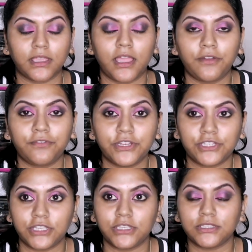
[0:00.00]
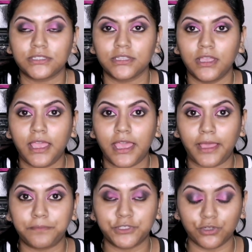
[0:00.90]
the coverage is
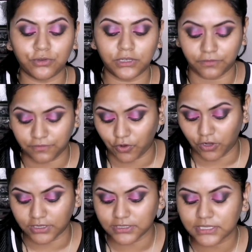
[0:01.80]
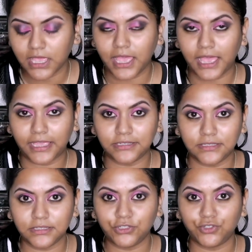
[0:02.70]
absolutely flawless. I
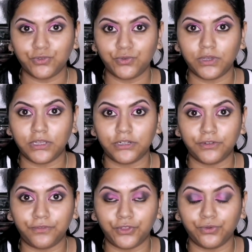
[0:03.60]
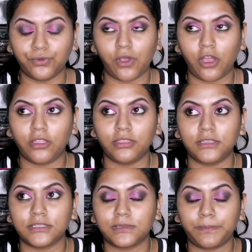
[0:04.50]
did do a review on
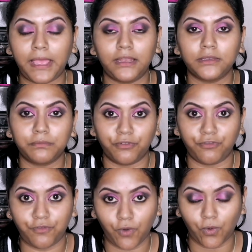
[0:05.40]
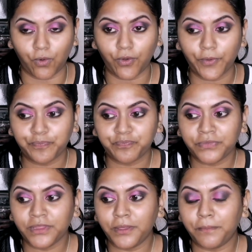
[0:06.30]
this palette before,
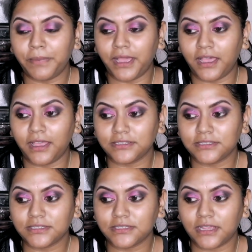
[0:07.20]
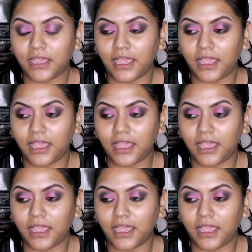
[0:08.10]
but